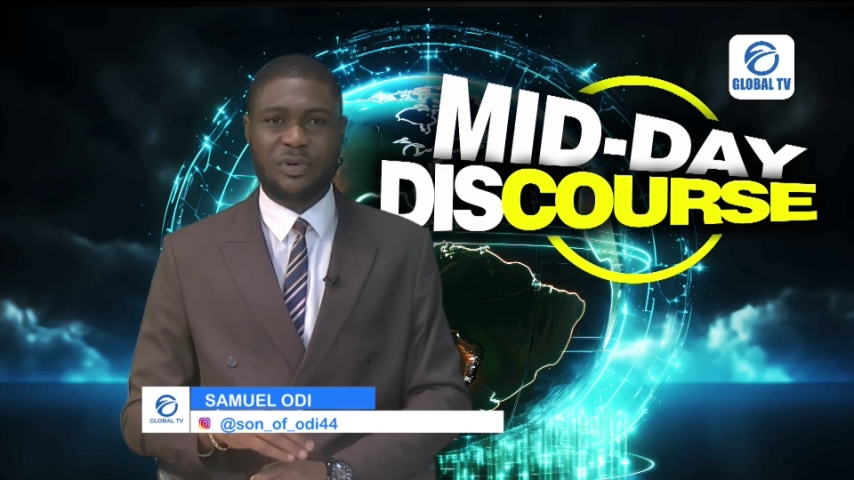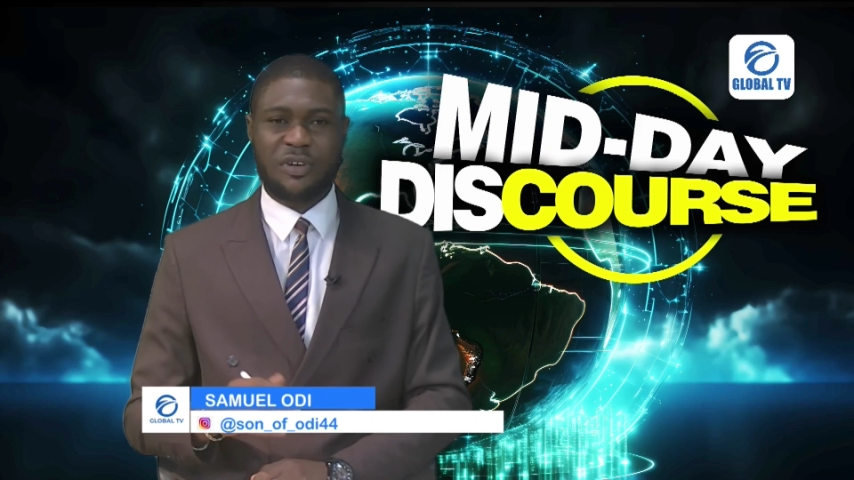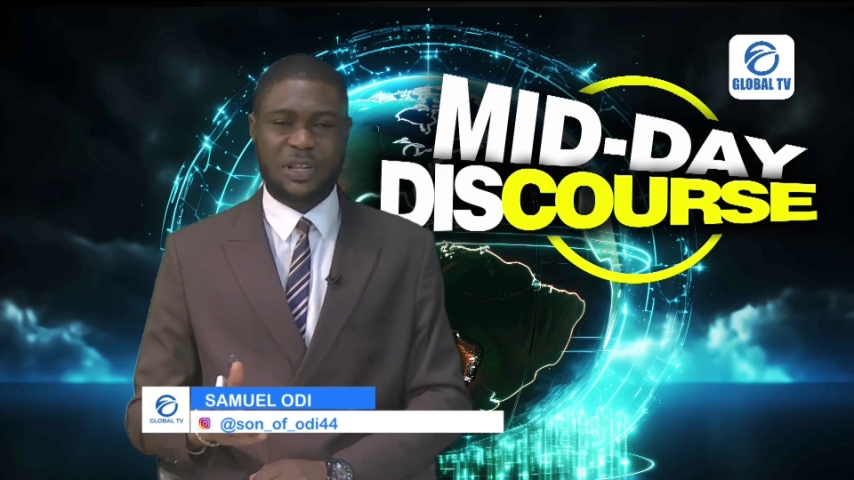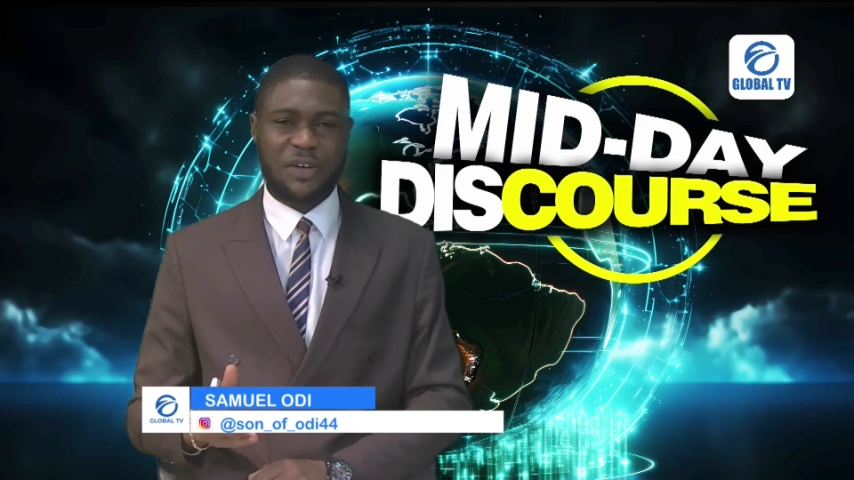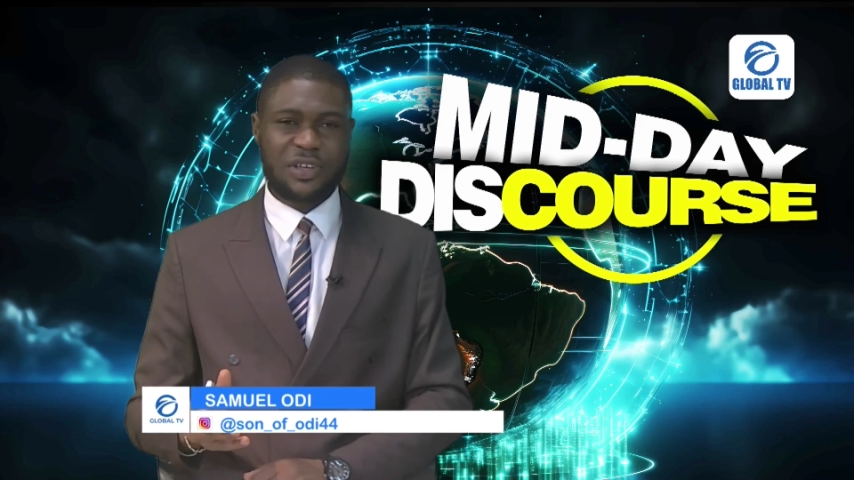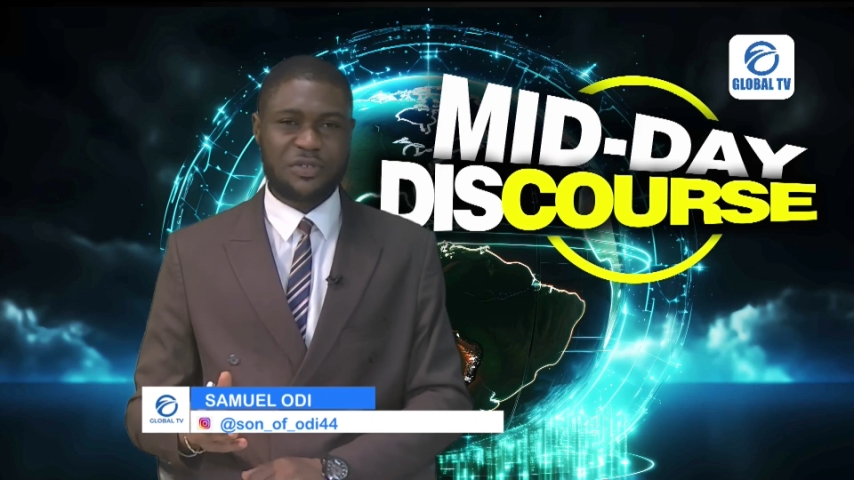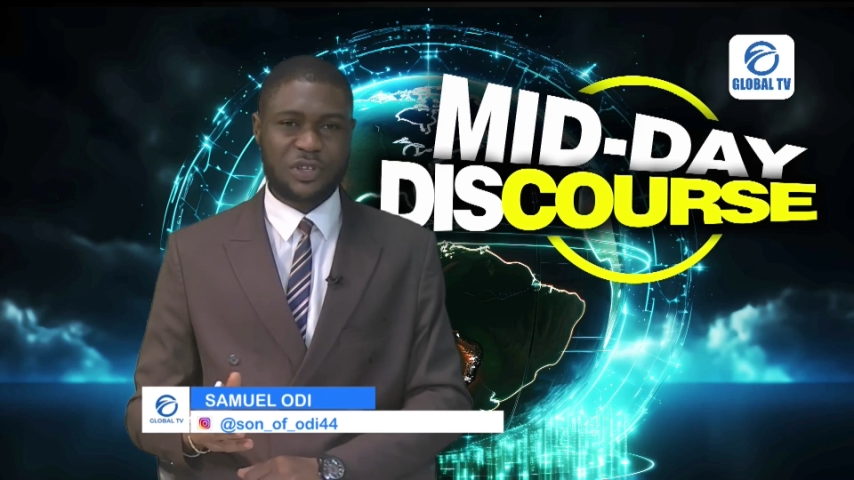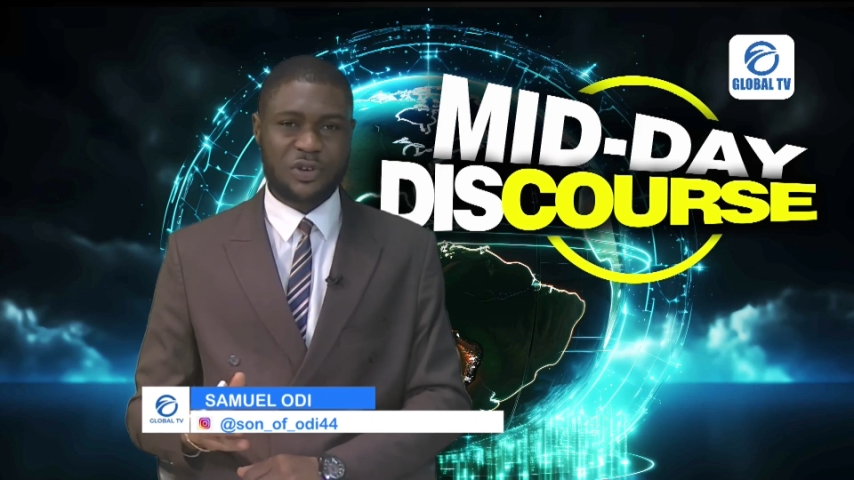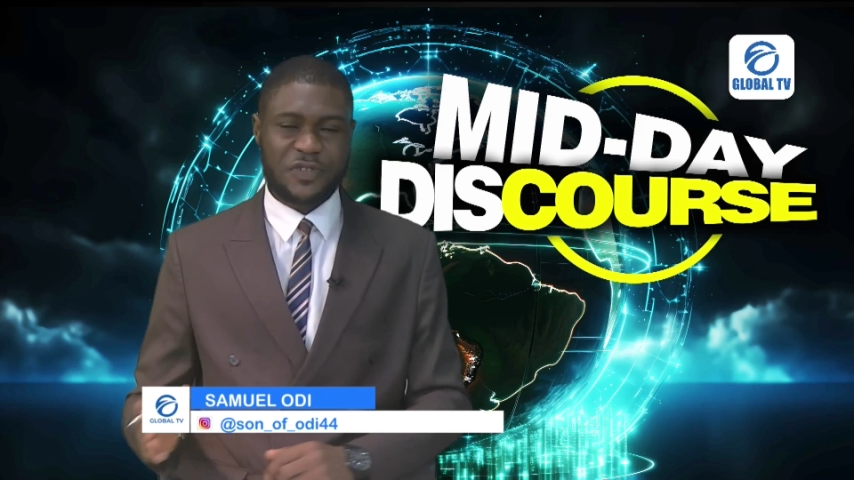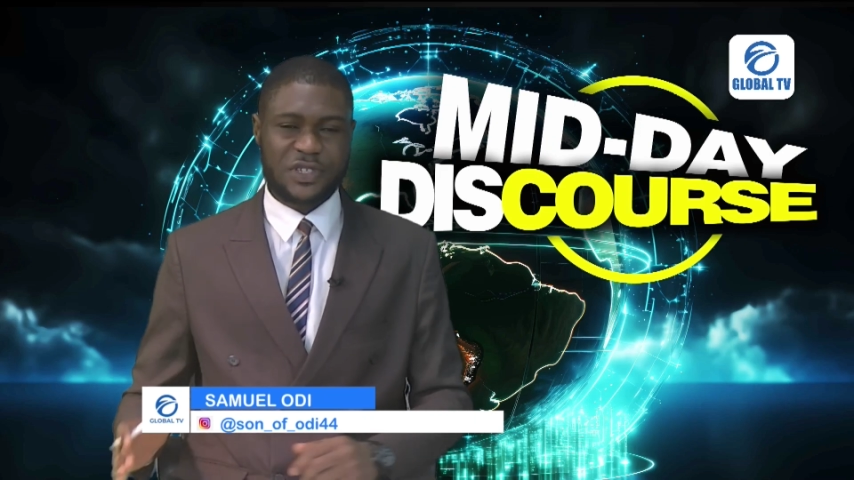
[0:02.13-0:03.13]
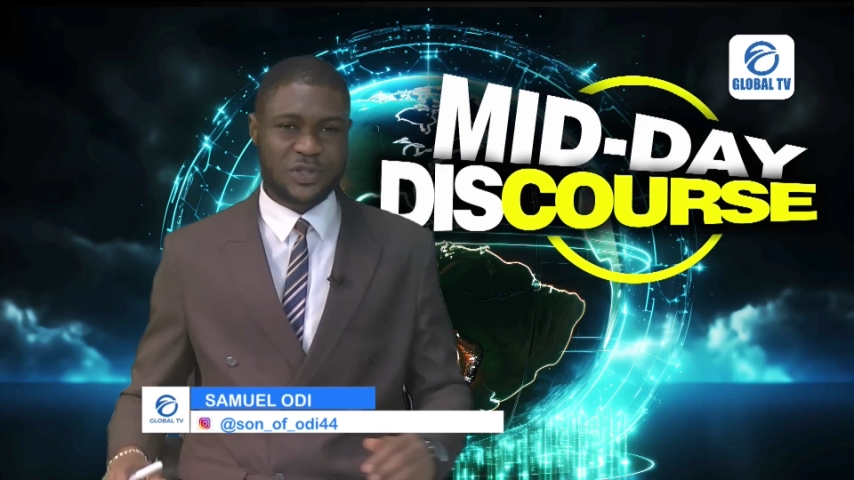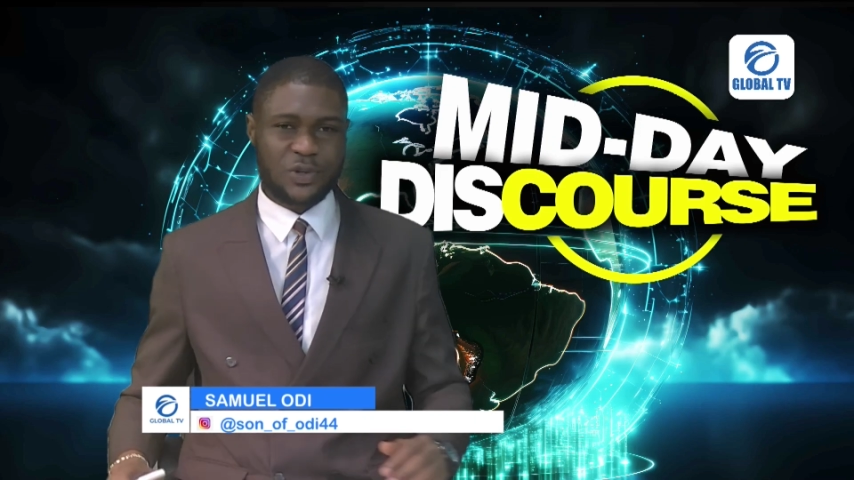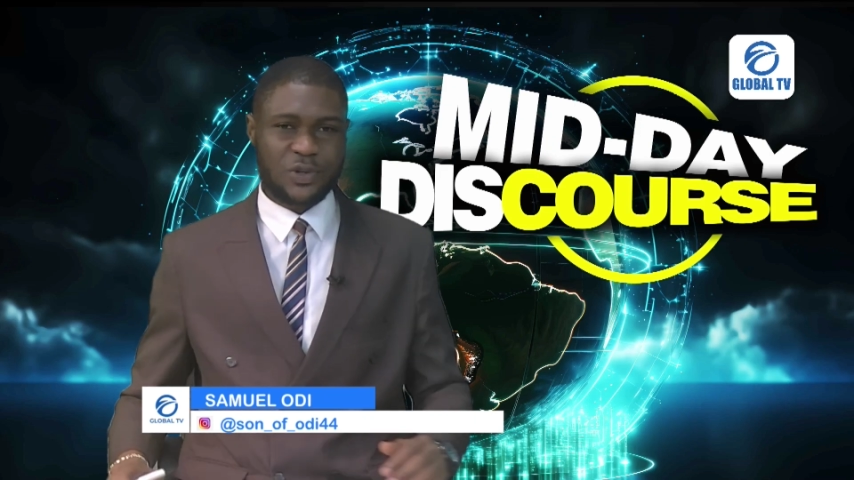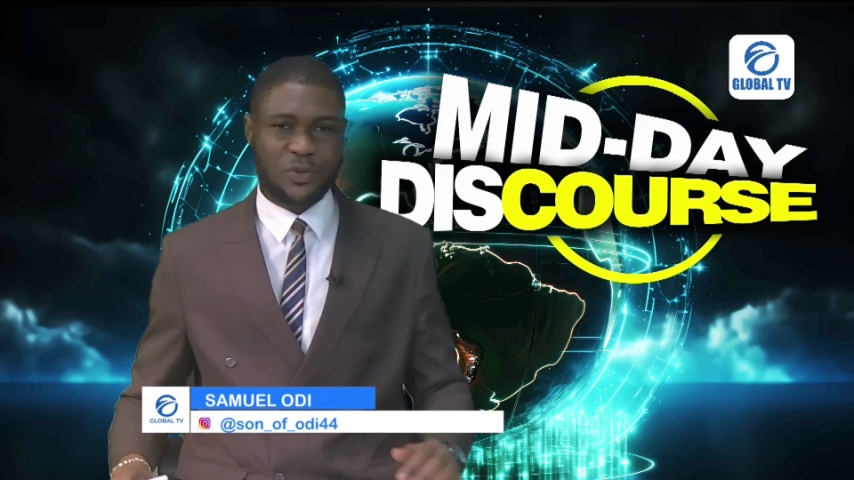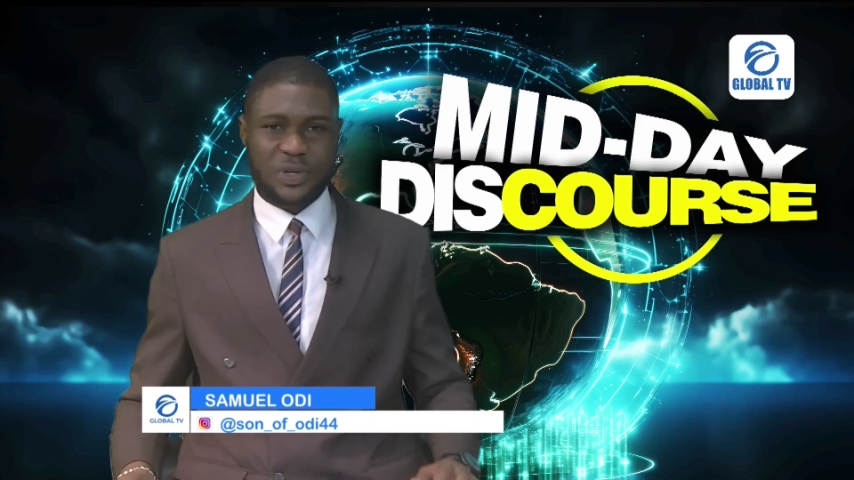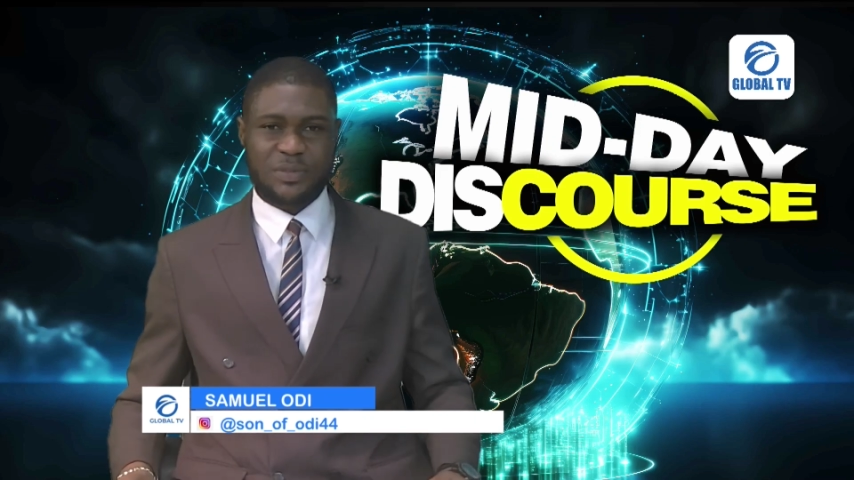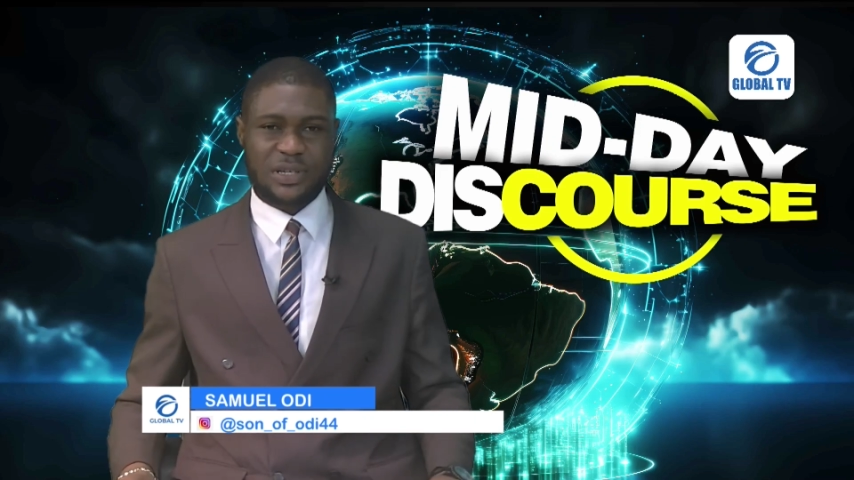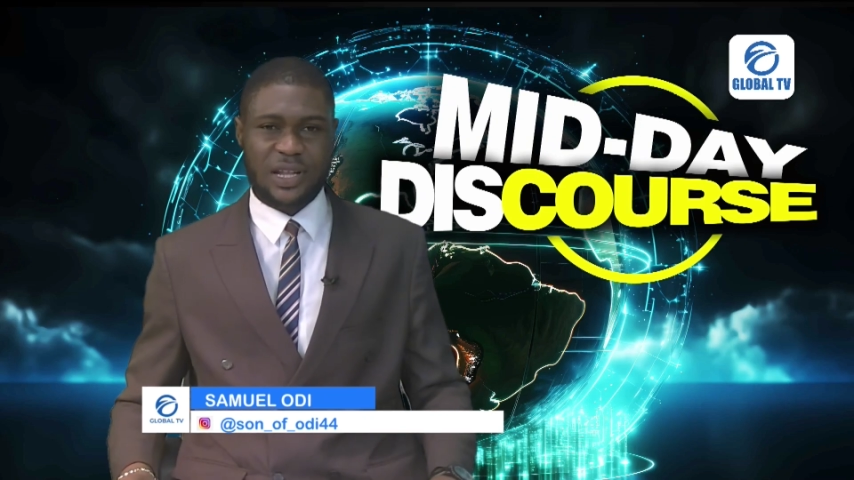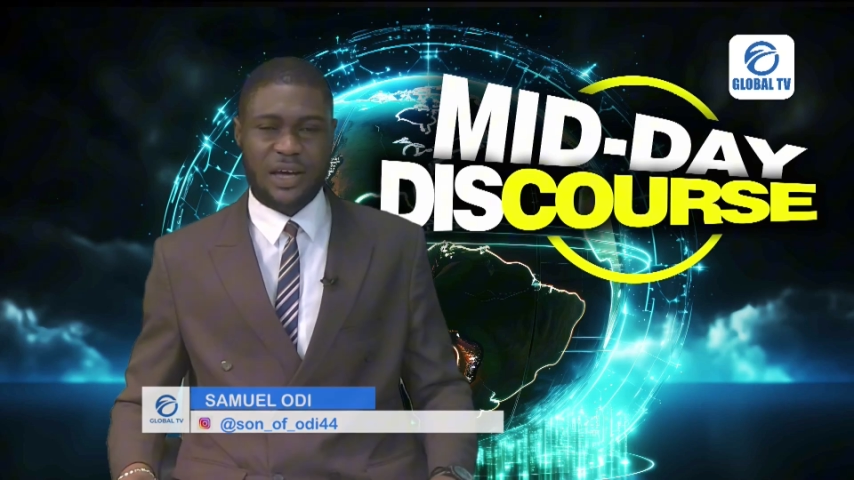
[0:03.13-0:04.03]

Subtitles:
I've been having a great conversation with Mr.